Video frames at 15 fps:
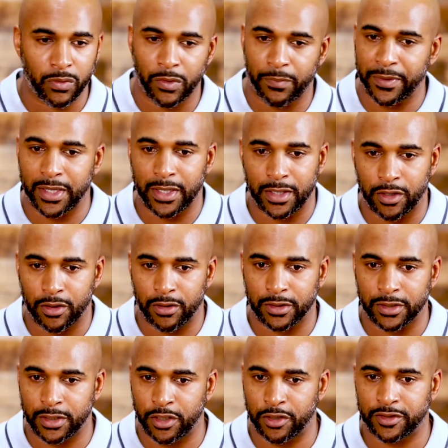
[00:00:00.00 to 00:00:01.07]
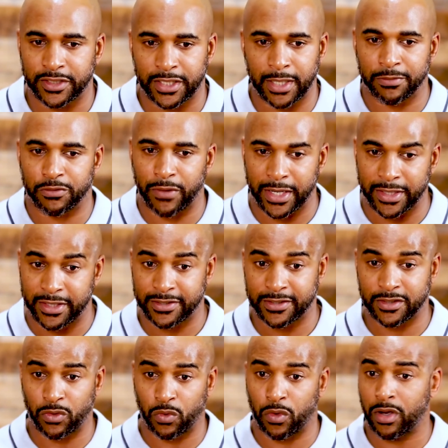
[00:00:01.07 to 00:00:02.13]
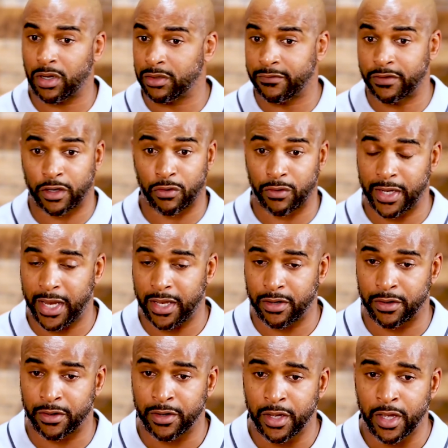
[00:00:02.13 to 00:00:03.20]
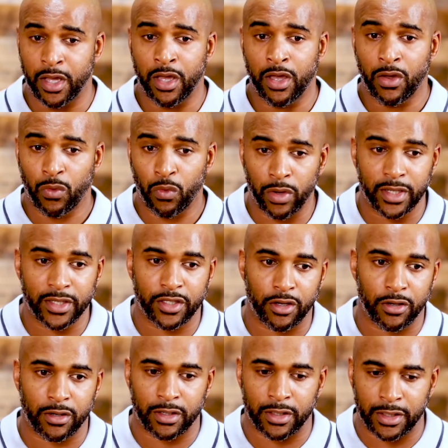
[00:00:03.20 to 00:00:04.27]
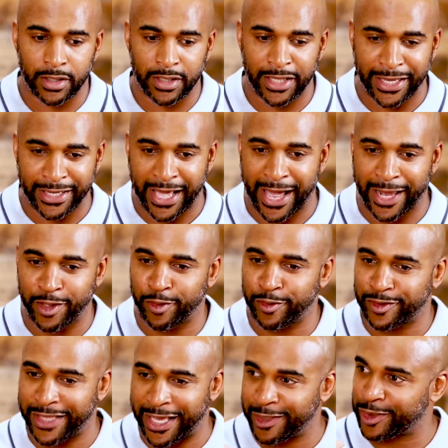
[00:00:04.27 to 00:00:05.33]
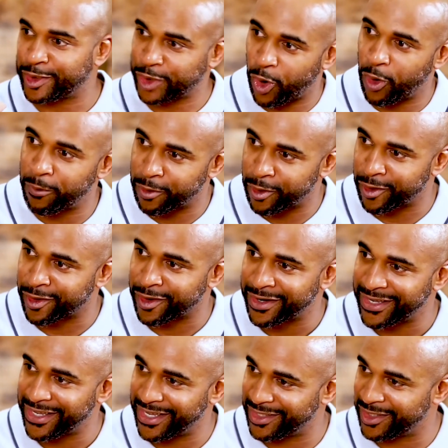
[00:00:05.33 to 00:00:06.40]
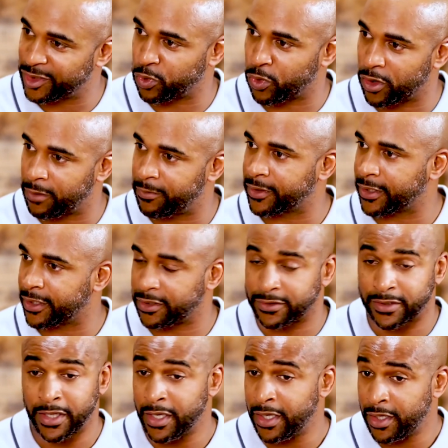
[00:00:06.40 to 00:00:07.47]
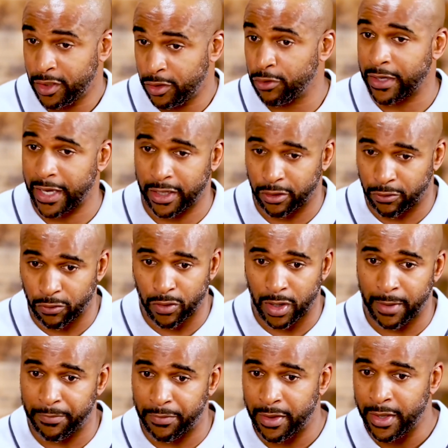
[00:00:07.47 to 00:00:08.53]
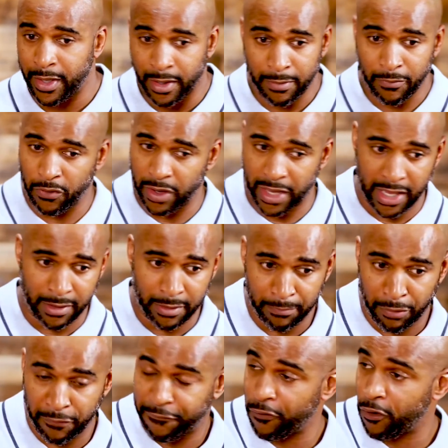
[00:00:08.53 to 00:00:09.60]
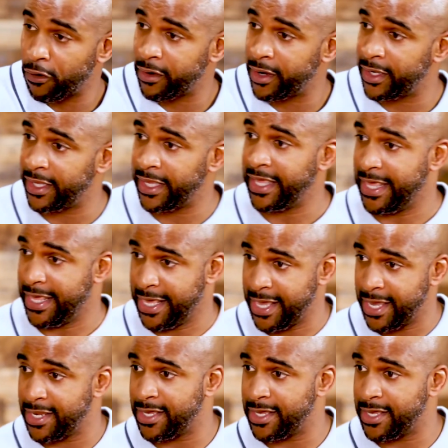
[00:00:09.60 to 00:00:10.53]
would be your tips, right? This is the world of the creator. What are your, like, how do you stay sober in this world? Because you kind of grew up before it, in